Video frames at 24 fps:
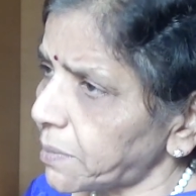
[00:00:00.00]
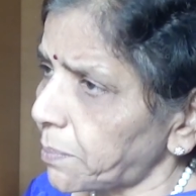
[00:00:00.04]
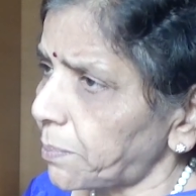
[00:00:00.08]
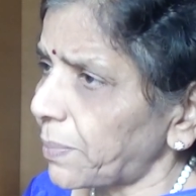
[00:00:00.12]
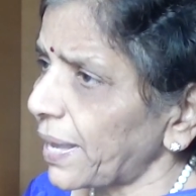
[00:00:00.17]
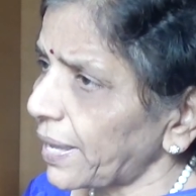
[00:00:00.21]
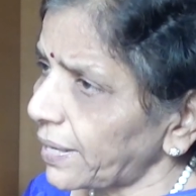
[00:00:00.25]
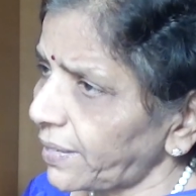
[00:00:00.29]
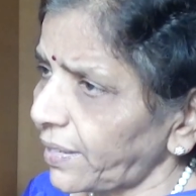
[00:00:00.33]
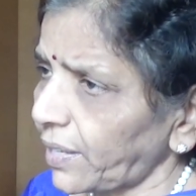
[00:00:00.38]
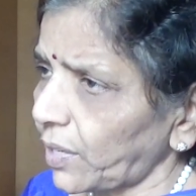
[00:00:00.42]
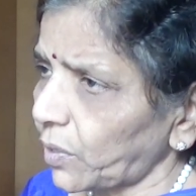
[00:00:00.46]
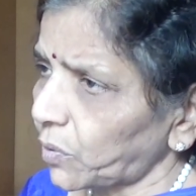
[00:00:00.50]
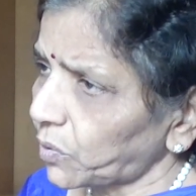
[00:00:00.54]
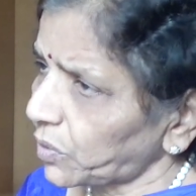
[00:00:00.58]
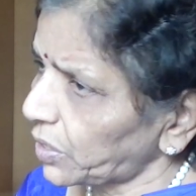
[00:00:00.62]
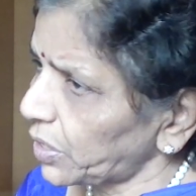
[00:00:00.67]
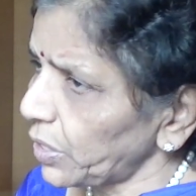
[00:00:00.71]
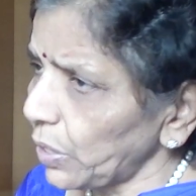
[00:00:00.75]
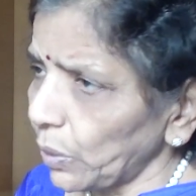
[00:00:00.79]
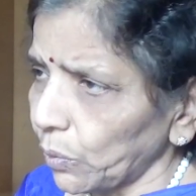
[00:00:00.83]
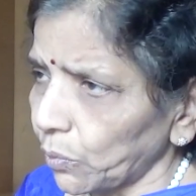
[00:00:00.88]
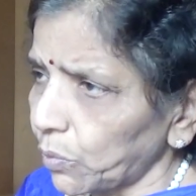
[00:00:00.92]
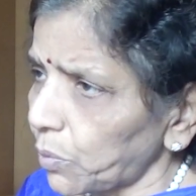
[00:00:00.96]
a bearing on
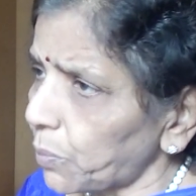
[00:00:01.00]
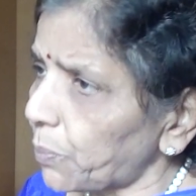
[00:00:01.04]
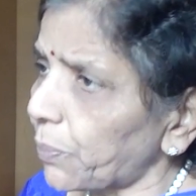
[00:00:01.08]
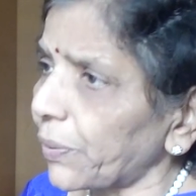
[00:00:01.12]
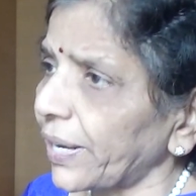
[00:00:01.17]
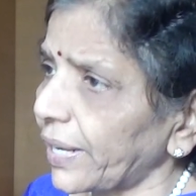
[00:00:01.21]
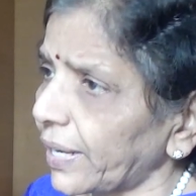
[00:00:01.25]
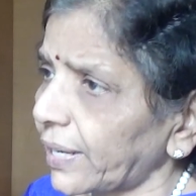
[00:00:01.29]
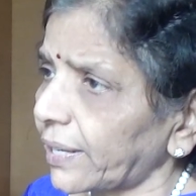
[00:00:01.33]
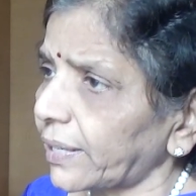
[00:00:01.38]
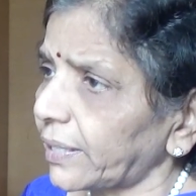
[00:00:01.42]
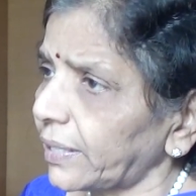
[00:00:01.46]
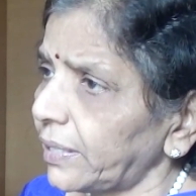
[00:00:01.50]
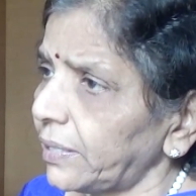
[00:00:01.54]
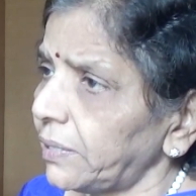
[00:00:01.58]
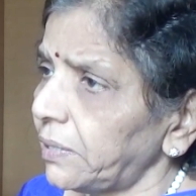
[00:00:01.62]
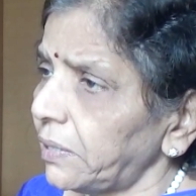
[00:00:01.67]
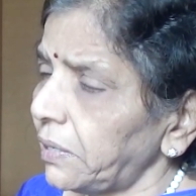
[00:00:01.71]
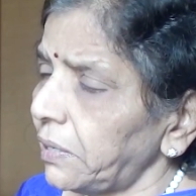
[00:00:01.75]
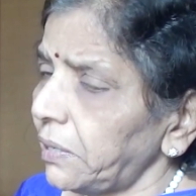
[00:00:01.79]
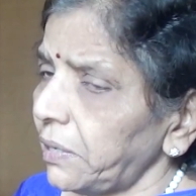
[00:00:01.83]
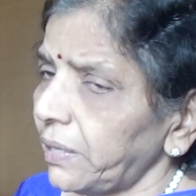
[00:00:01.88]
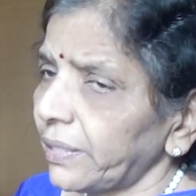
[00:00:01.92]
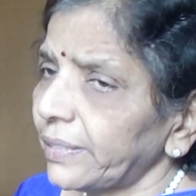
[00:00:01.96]
the outbreak
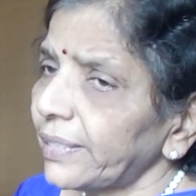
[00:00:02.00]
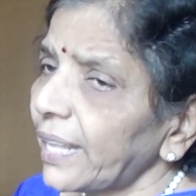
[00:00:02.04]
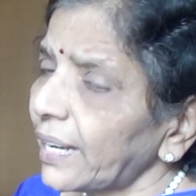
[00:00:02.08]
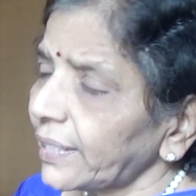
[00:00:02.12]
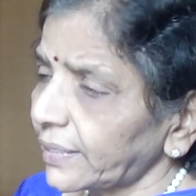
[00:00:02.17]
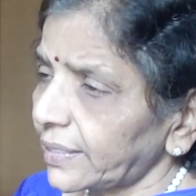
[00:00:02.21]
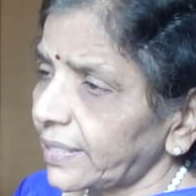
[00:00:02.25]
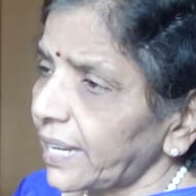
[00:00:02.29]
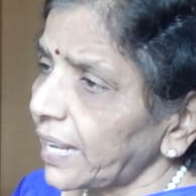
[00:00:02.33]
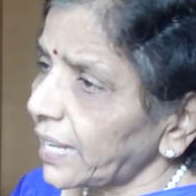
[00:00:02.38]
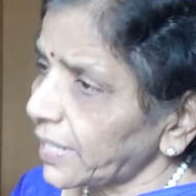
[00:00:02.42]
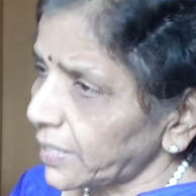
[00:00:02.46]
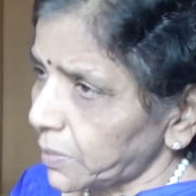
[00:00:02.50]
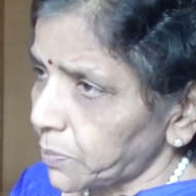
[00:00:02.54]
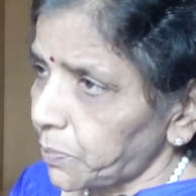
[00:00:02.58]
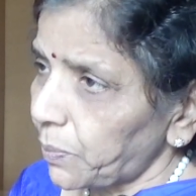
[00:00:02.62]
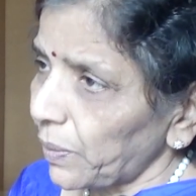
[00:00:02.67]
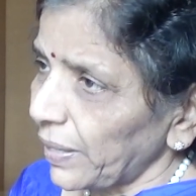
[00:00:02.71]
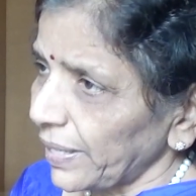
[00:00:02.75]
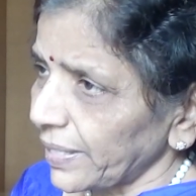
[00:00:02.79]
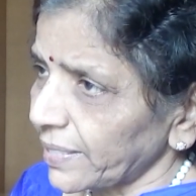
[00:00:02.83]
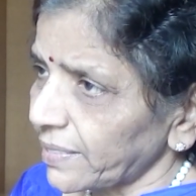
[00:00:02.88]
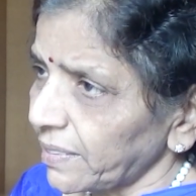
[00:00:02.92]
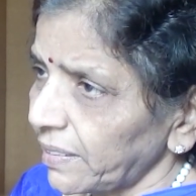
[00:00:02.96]
that takes
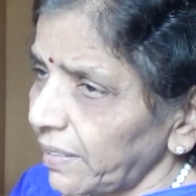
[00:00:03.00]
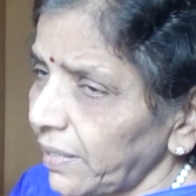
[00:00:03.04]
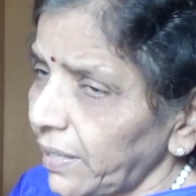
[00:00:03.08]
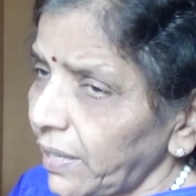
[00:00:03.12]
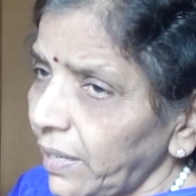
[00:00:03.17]
place.